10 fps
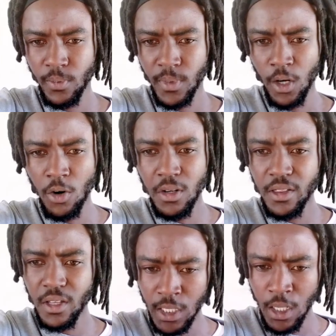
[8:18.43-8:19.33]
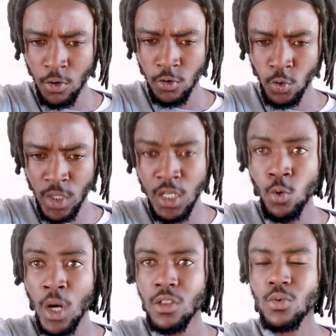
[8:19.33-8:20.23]
The only thing I would really
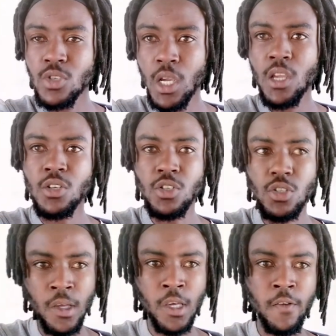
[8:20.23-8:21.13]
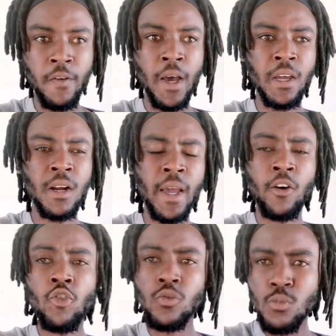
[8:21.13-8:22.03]
want to change, if I had like
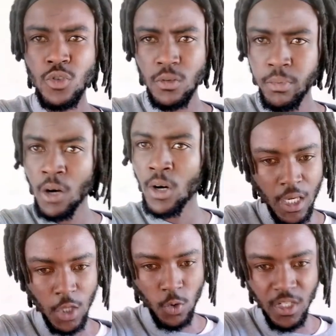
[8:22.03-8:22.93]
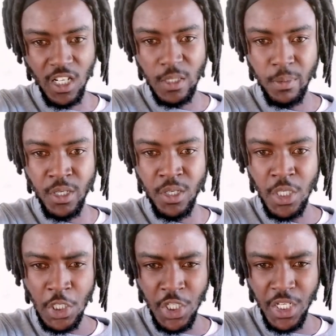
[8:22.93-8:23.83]
utmost power, it would just
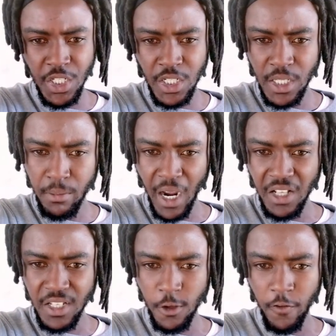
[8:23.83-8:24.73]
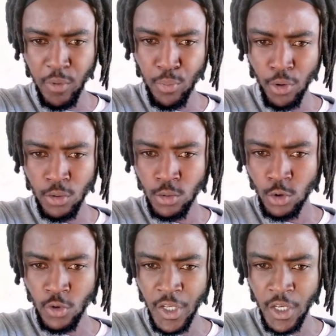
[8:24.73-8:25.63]
be changing the mindset of people
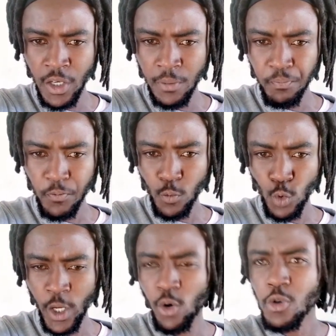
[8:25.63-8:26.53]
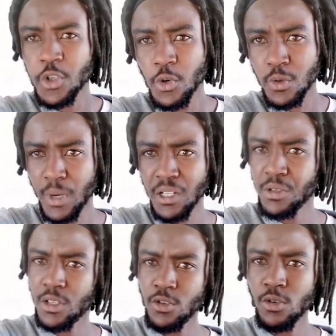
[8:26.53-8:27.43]
to a conscious
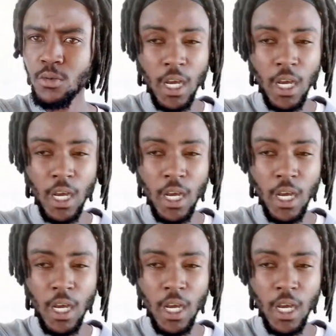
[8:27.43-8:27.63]
mindset, you know.